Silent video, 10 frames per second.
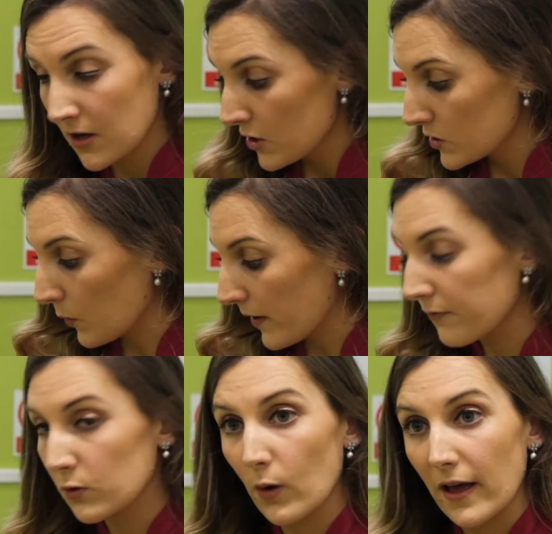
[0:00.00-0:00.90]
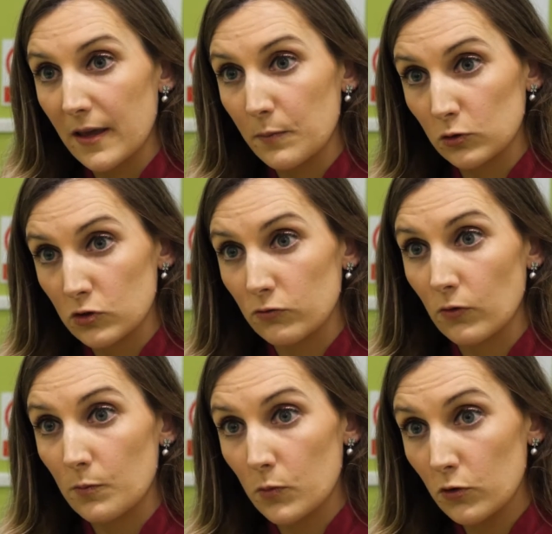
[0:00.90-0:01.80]
So if you are able to
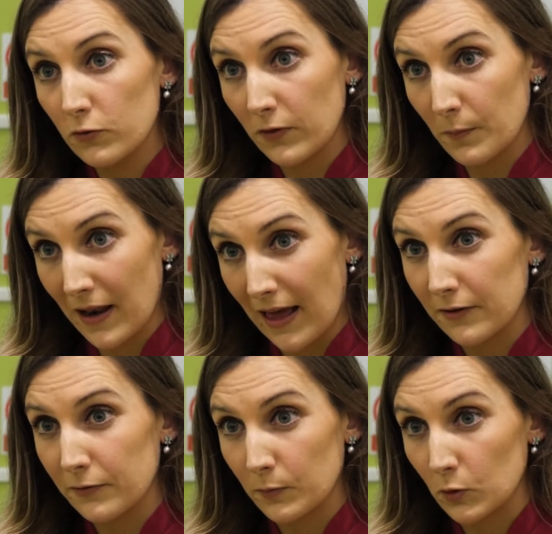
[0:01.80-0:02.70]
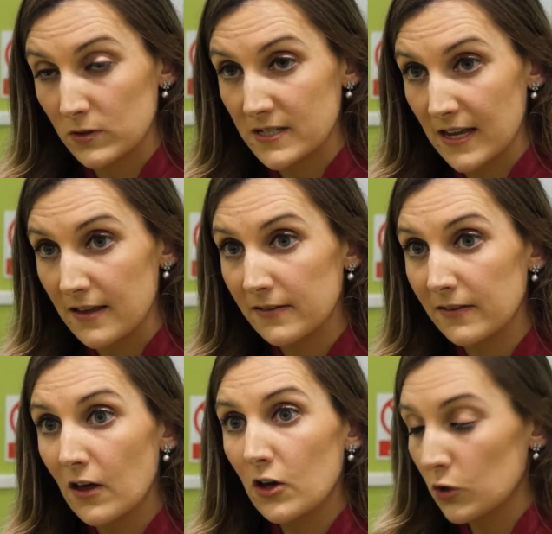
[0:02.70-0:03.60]
remove the plaque from your
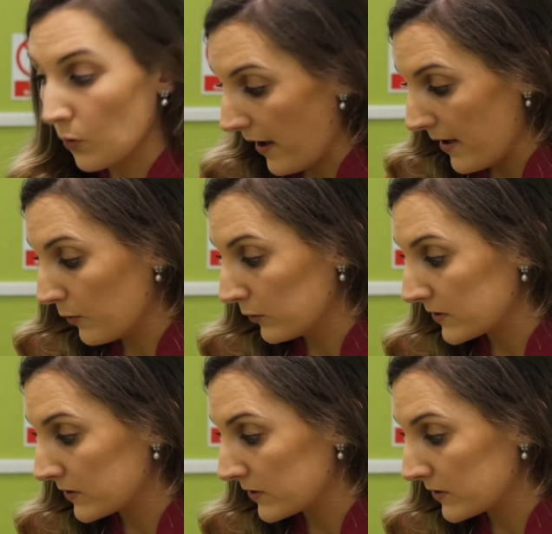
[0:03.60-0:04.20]
teeth, you are able